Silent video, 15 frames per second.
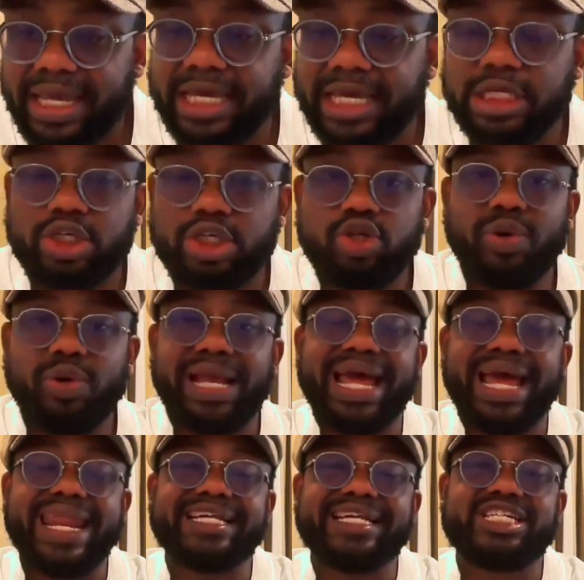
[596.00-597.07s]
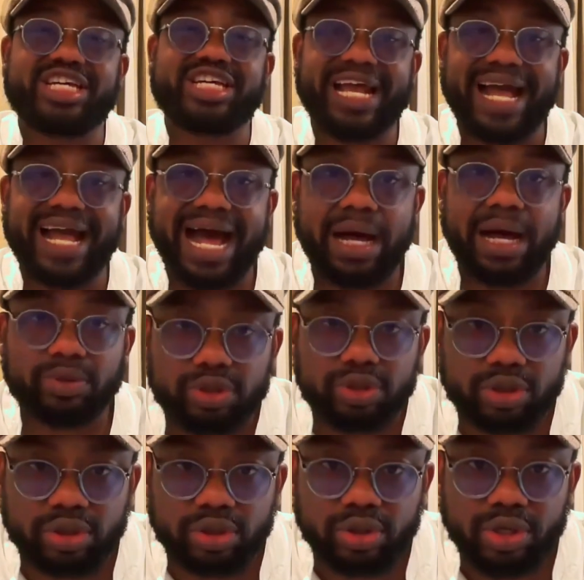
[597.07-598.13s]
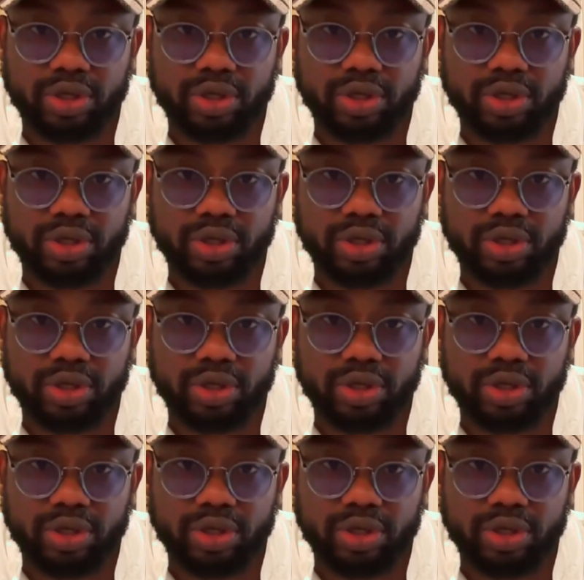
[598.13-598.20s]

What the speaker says: is you can check out